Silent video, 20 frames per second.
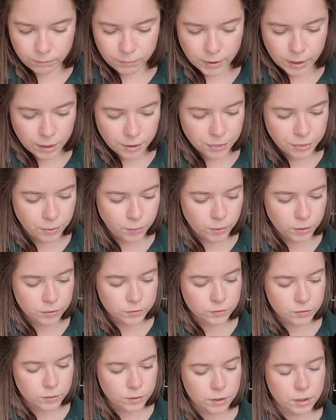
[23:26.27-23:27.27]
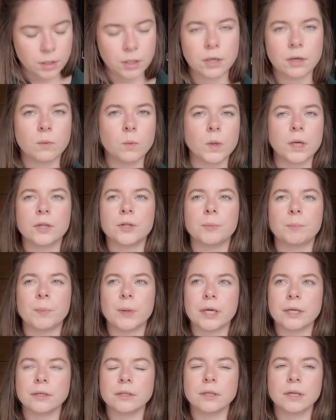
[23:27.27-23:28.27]
I thought the
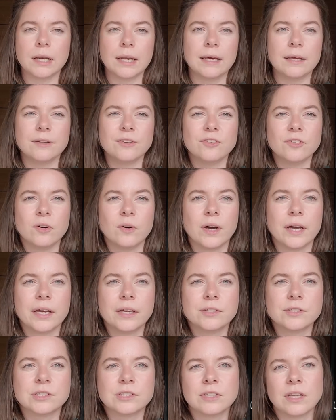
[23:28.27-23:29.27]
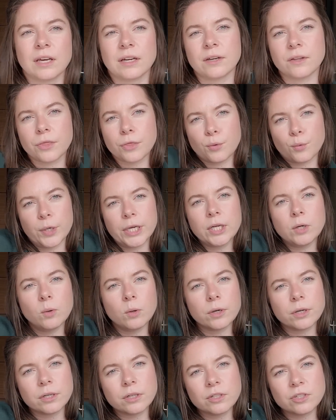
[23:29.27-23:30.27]
pattern, the Lento, has like a
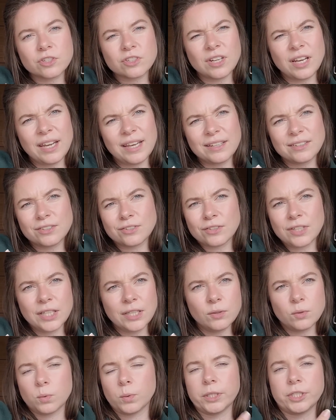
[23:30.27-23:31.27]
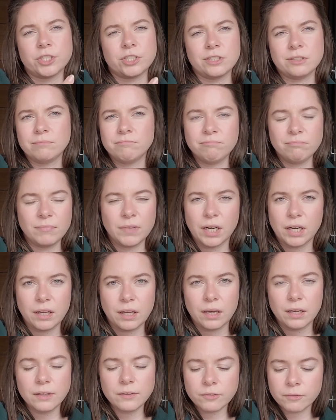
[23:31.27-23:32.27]
3/4 length sleeve, which I
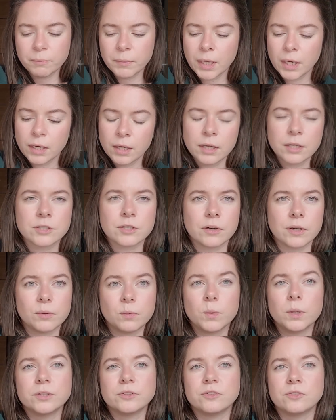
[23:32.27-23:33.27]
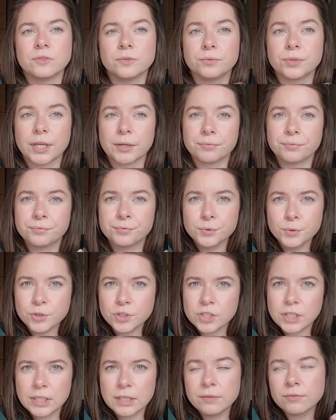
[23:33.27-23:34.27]
hate. So I wanted to have full
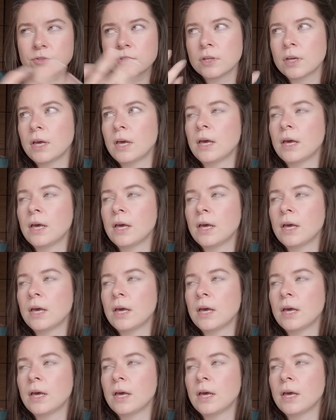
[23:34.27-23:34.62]
sleeves.